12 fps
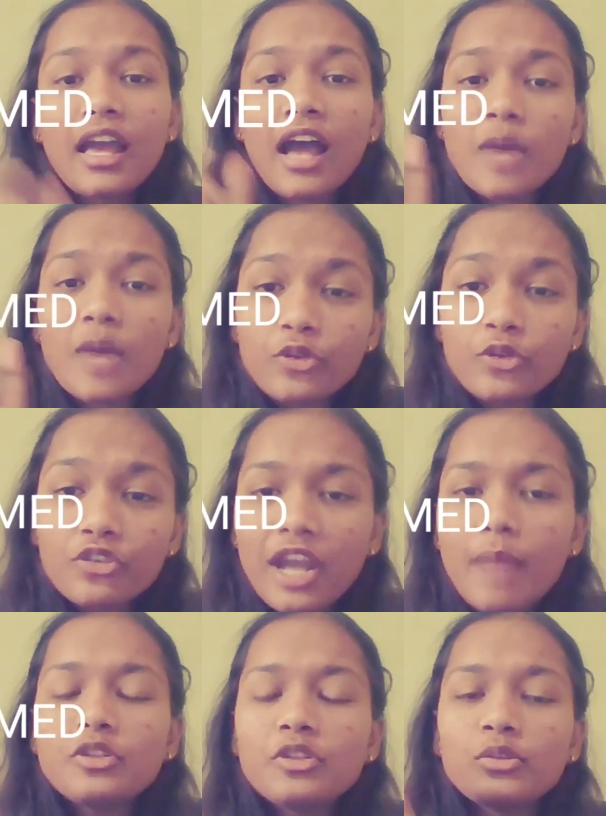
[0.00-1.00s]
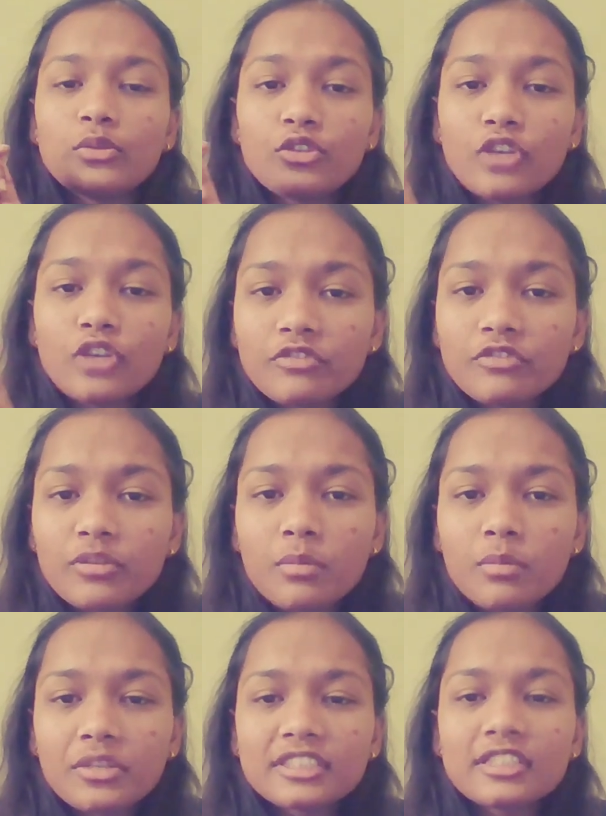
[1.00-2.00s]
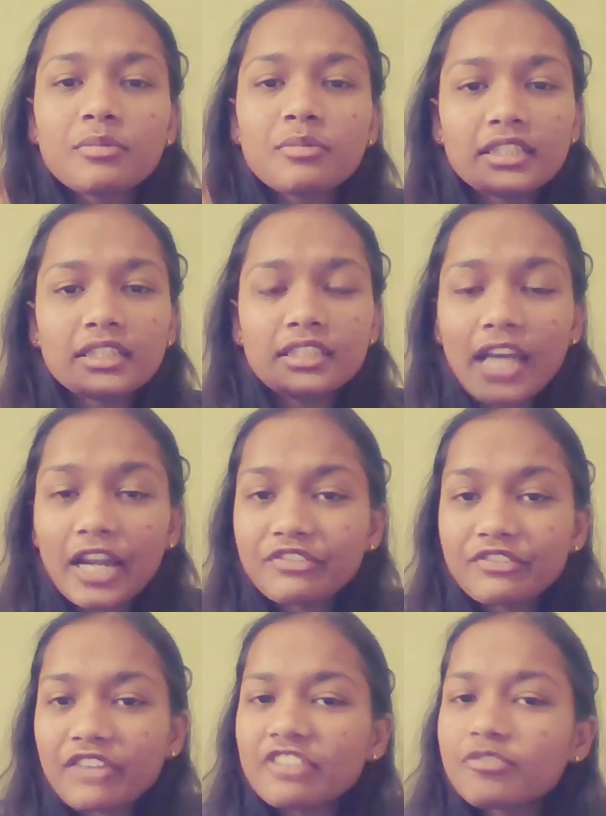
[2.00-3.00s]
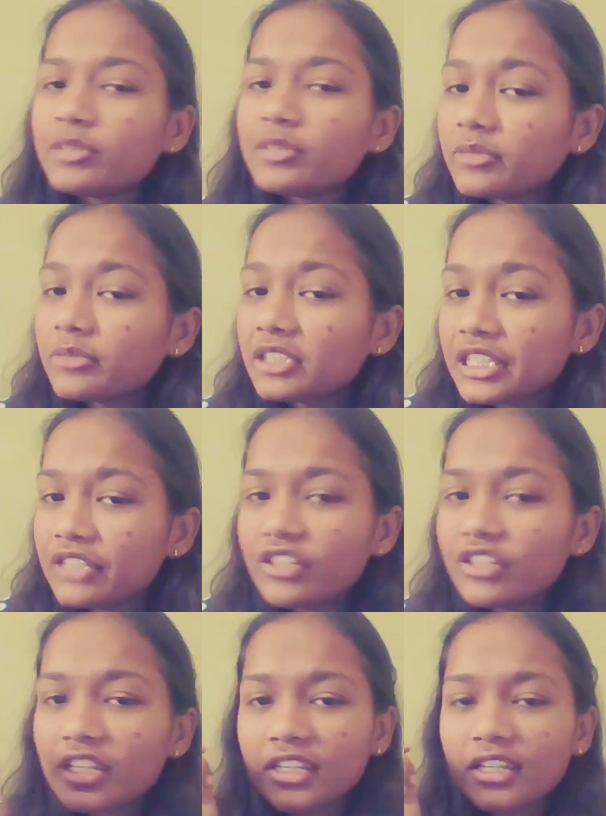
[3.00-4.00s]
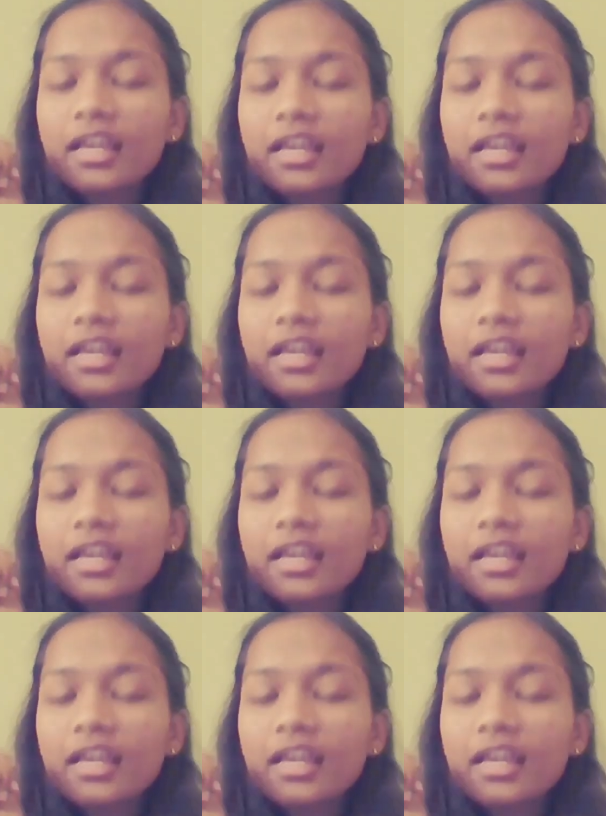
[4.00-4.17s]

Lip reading: I programmed you to come for my birthday party at 5 p.m. in the evening.